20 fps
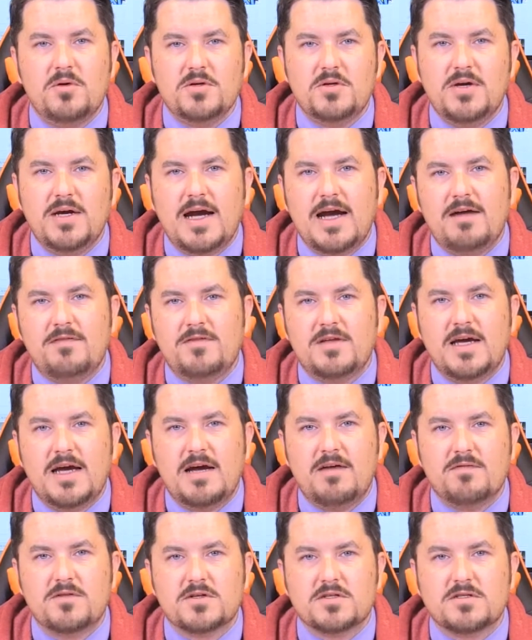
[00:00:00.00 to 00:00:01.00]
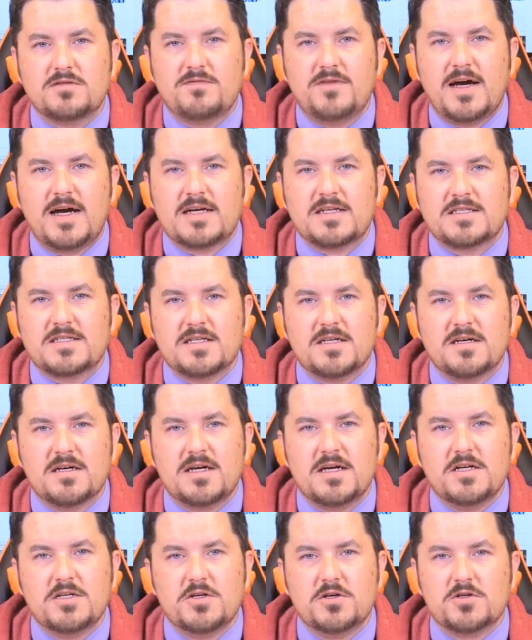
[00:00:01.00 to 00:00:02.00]
You have to have those facts uh,
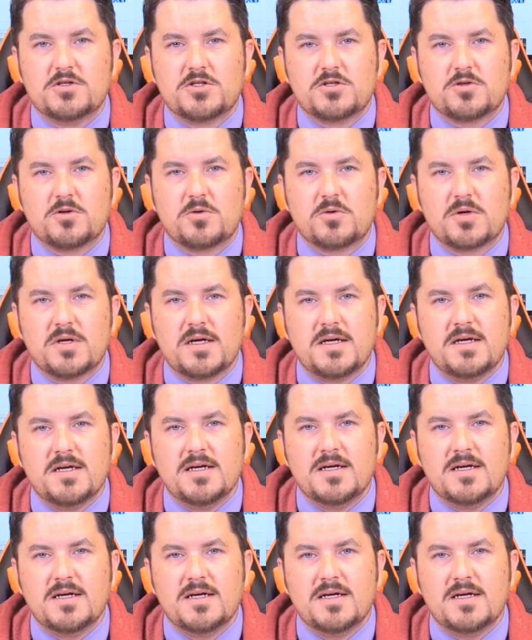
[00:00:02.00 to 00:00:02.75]
in your story,